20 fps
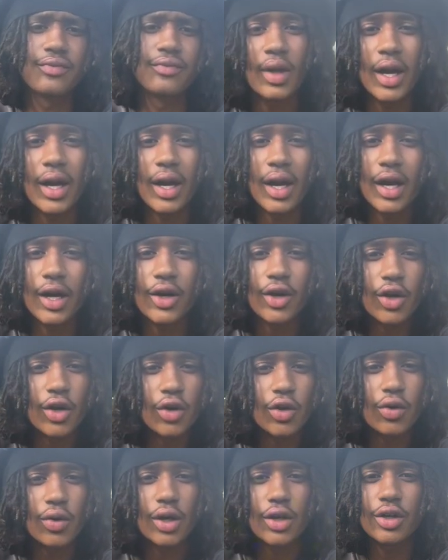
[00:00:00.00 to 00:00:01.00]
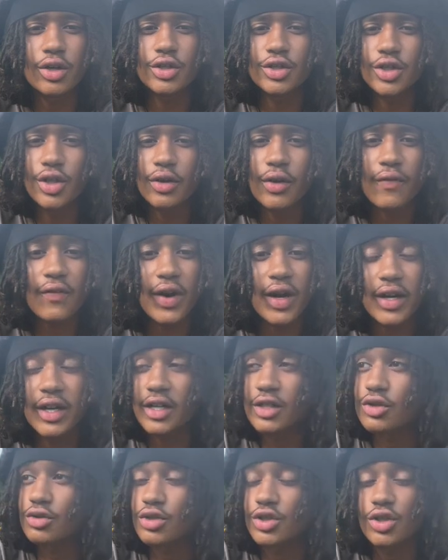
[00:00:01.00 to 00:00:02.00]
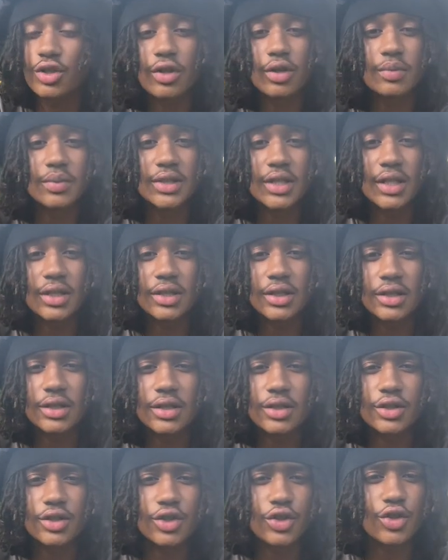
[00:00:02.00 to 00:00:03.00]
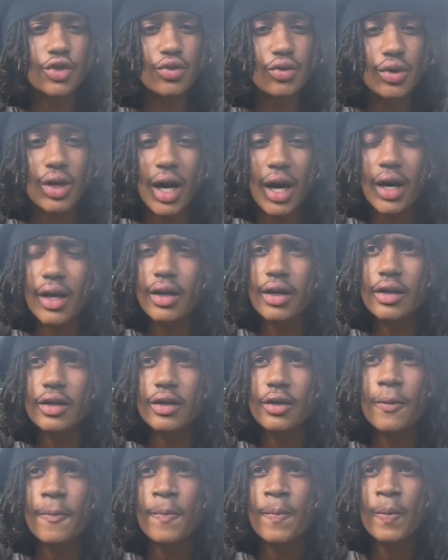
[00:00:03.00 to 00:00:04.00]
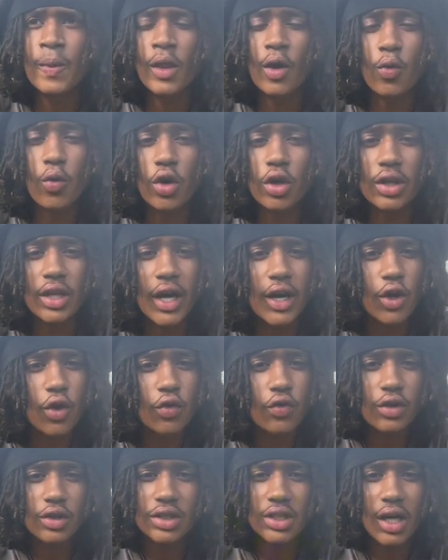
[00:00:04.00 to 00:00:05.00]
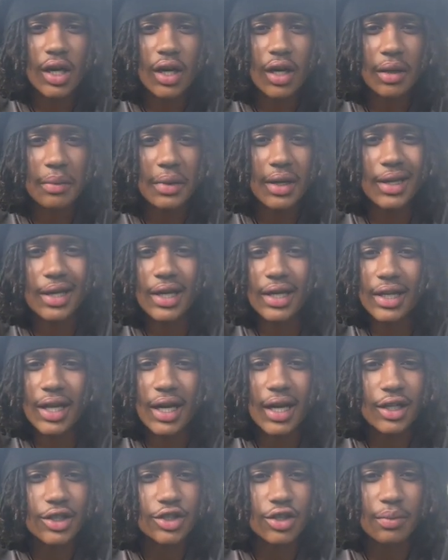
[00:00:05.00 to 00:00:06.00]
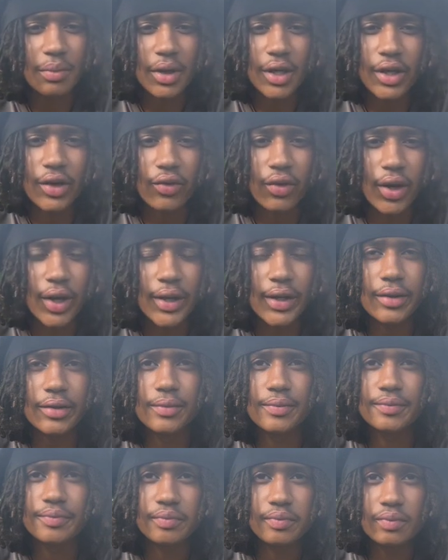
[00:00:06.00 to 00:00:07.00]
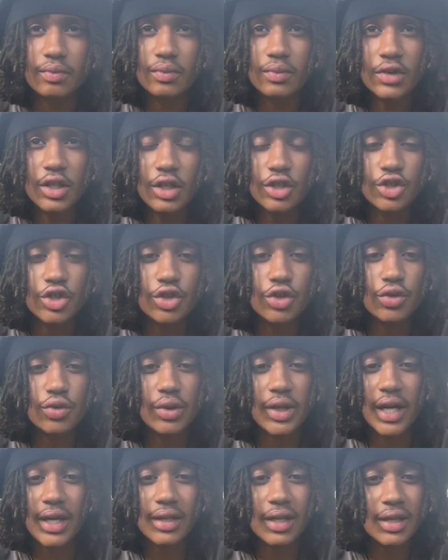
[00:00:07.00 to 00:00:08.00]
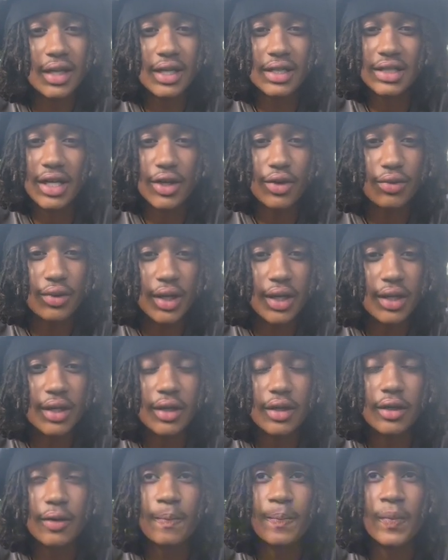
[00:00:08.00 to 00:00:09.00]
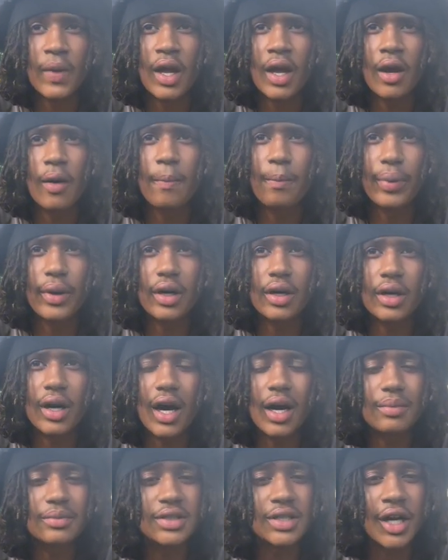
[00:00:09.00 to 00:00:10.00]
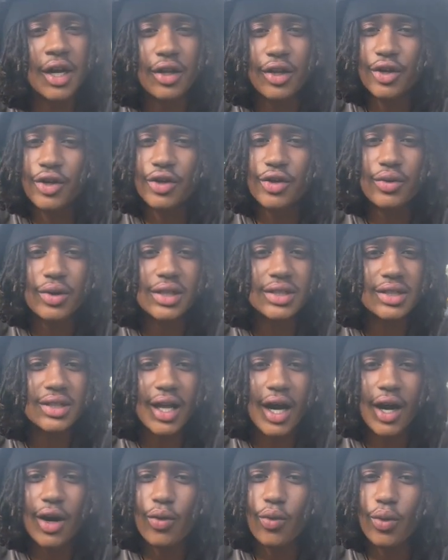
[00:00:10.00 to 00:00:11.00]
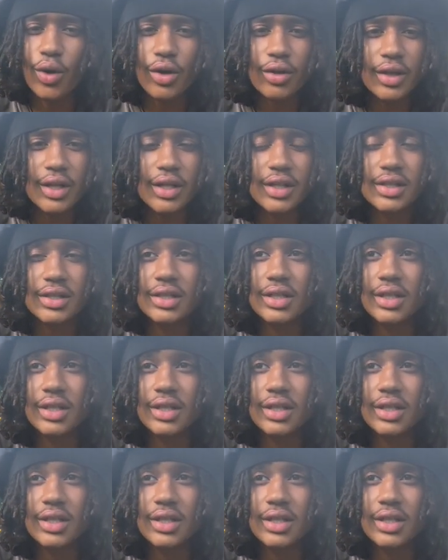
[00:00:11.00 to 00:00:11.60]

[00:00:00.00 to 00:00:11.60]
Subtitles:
And I know under certain financial circumstances, you gotta work that overtime and get that extra money, right, to get the things that you need. But I'm telling you, it's not worth it to